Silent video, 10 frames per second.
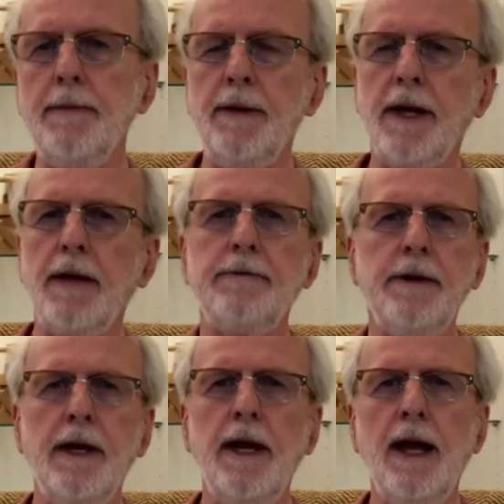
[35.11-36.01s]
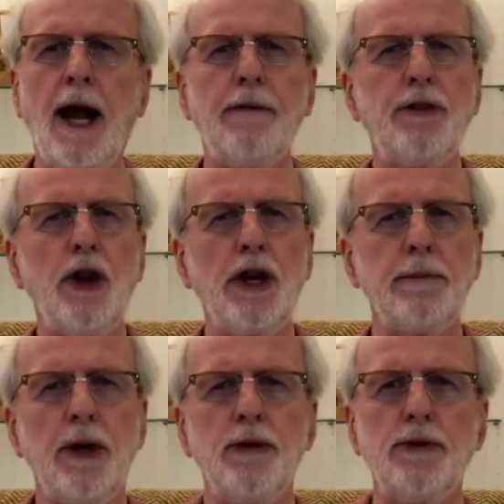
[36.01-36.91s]
And I've thought
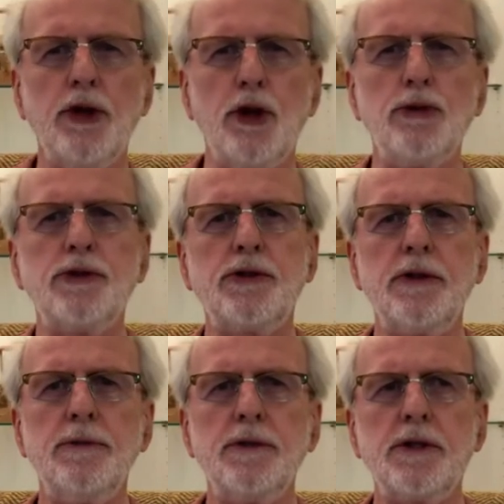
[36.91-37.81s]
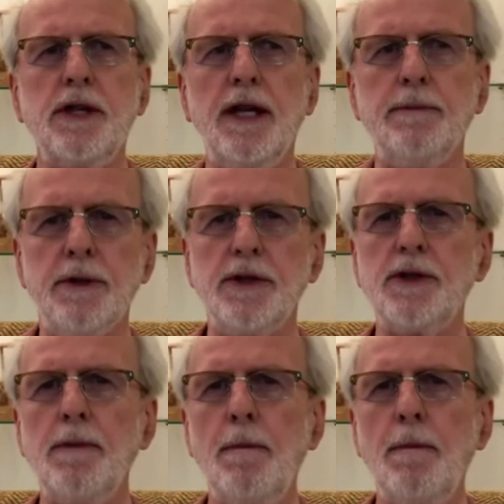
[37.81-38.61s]
about those statements.